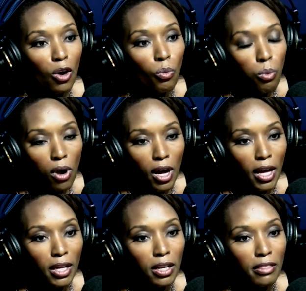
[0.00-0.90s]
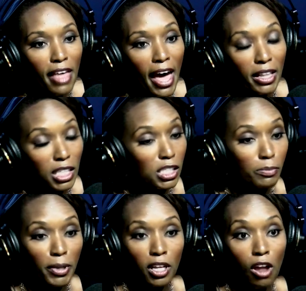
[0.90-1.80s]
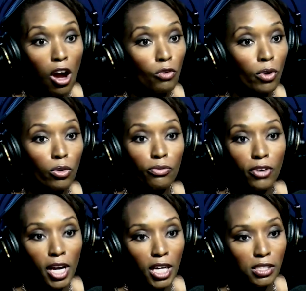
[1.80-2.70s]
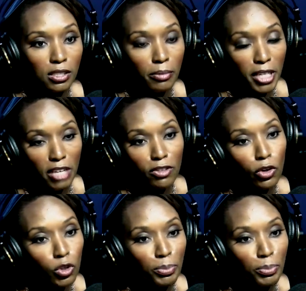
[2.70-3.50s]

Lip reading: one, that this has been a long road for us. I mean, even though you